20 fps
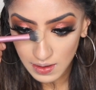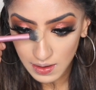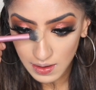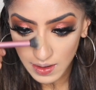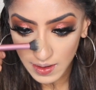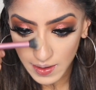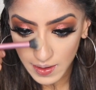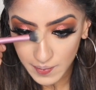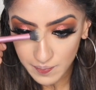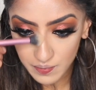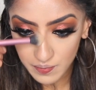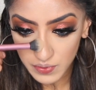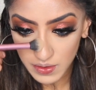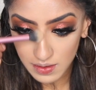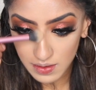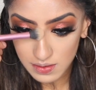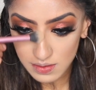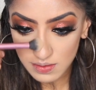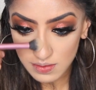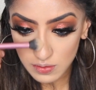
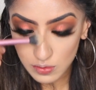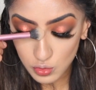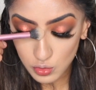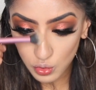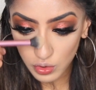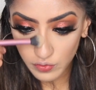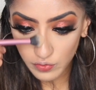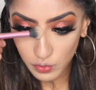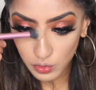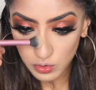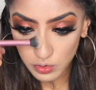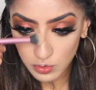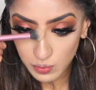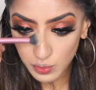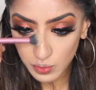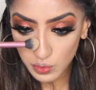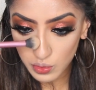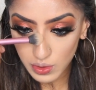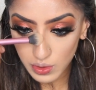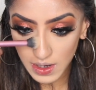It's so
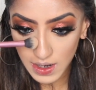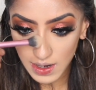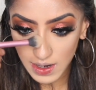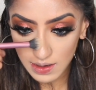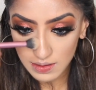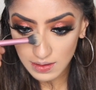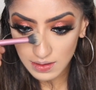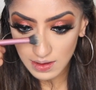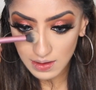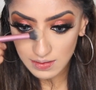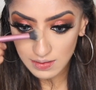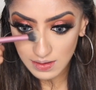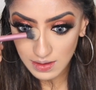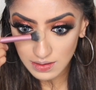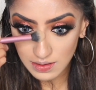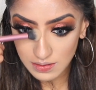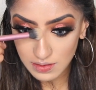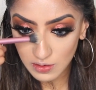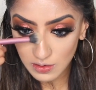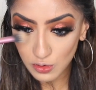affordable and easy
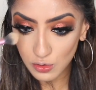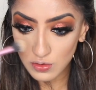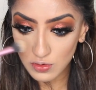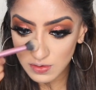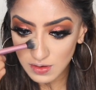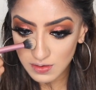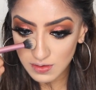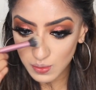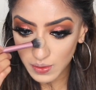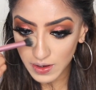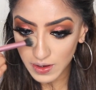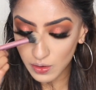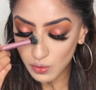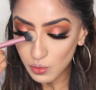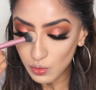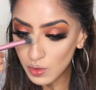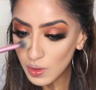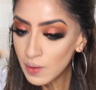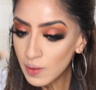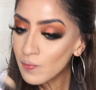to use as
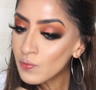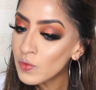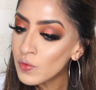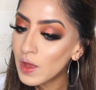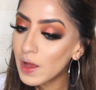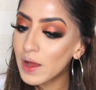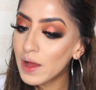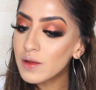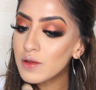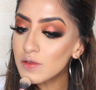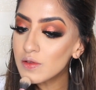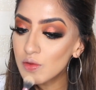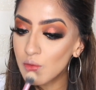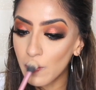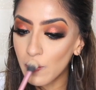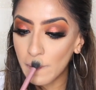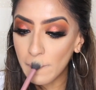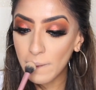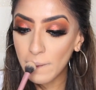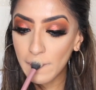well, and it's
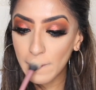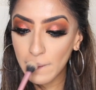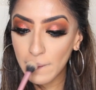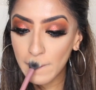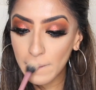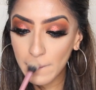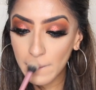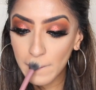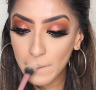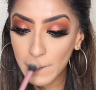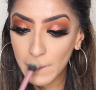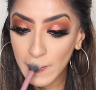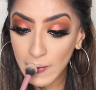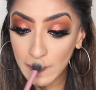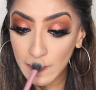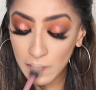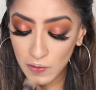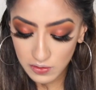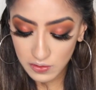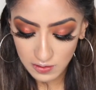got quite a
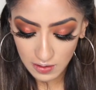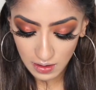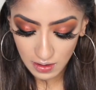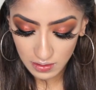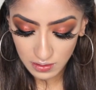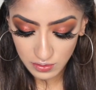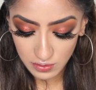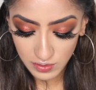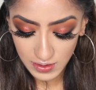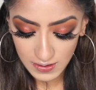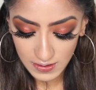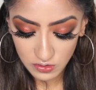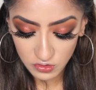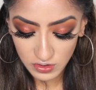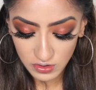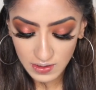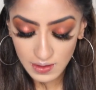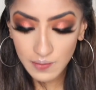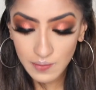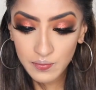good colour range
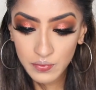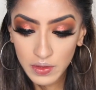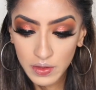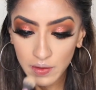in it,